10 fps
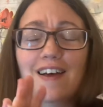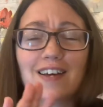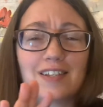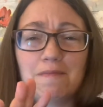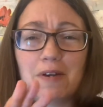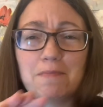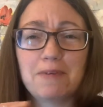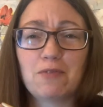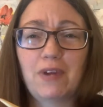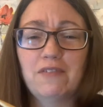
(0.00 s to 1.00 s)
because I'm not a
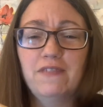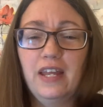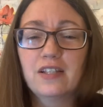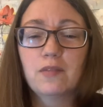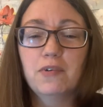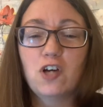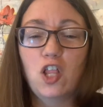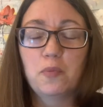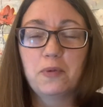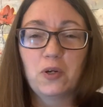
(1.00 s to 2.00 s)
big red fan, so we'll
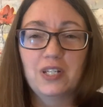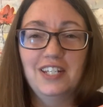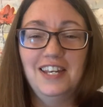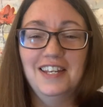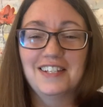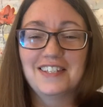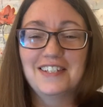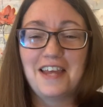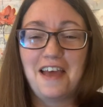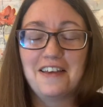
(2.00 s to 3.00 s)
call it burgundy
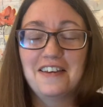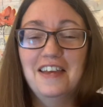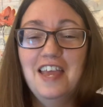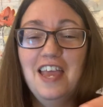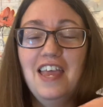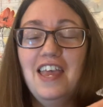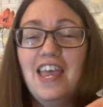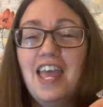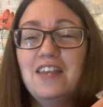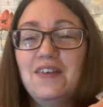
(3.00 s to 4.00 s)
instead.
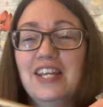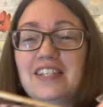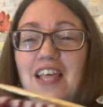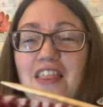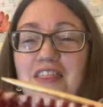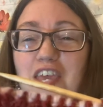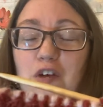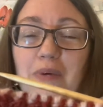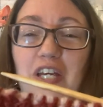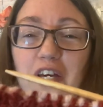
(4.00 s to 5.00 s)
Anyways,
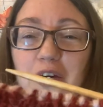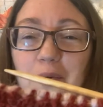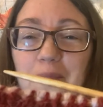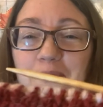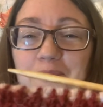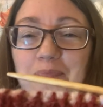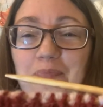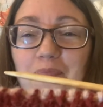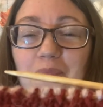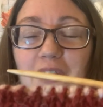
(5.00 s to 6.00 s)
there we go.
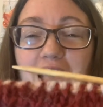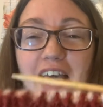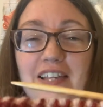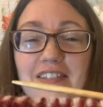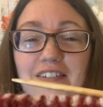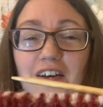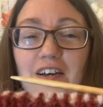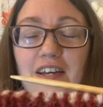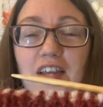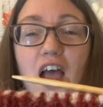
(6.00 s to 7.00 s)
Cast
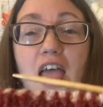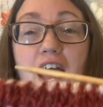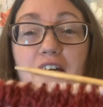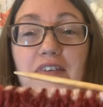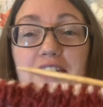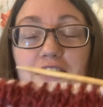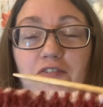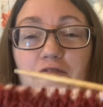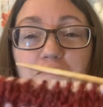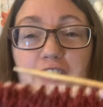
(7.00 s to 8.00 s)
on. I have a
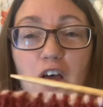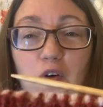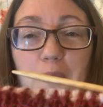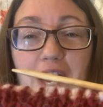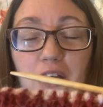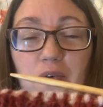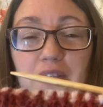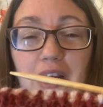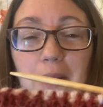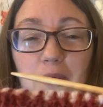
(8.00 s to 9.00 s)
different flower pattern
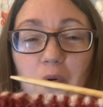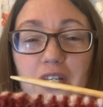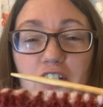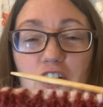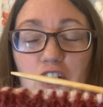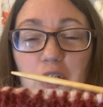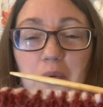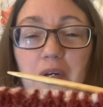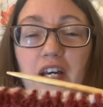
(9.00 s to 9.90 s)
that I'm going to do.